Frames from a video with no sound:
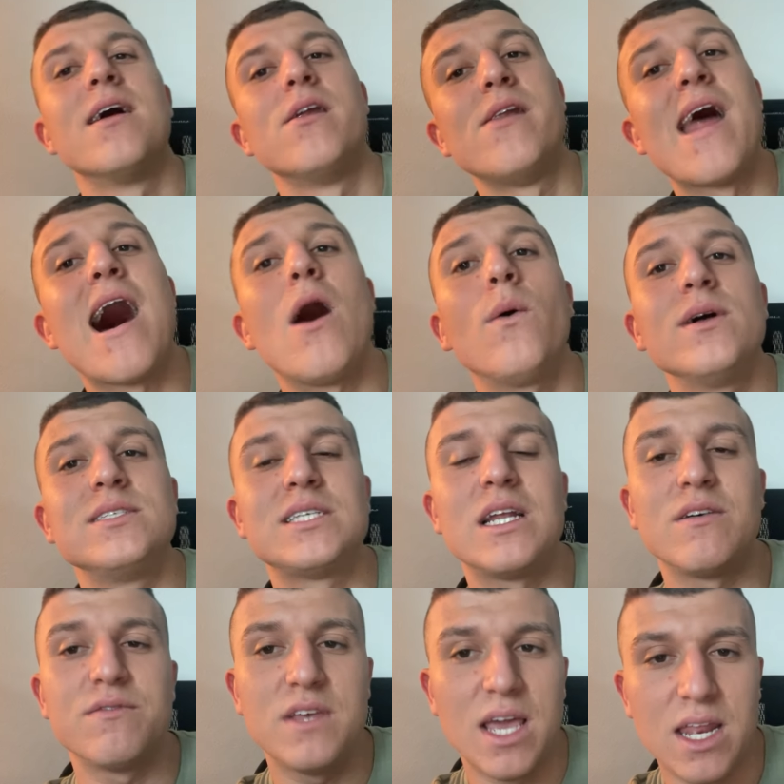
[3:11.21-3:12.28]
Now, instead
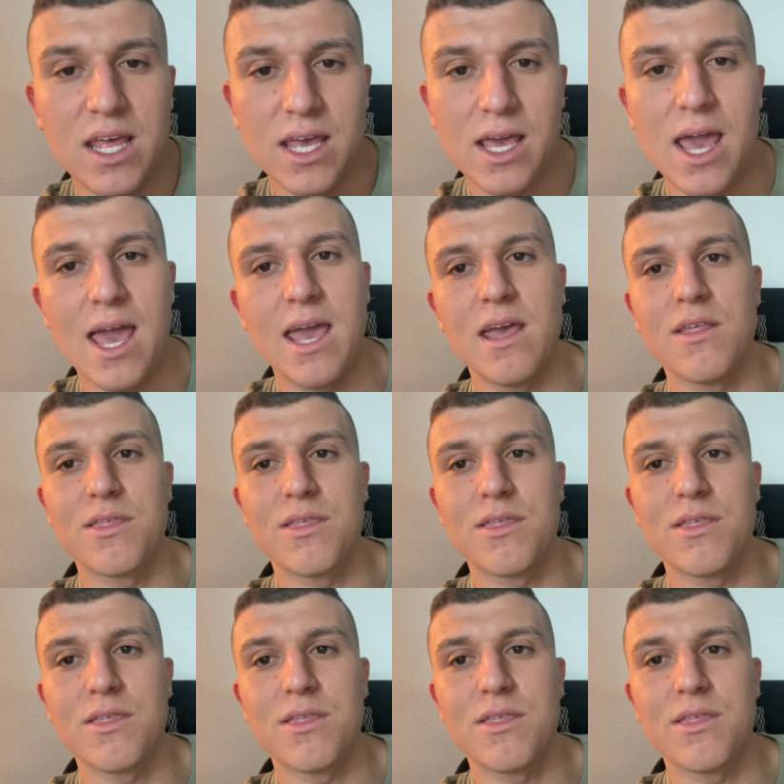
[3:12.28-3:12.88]
of getting a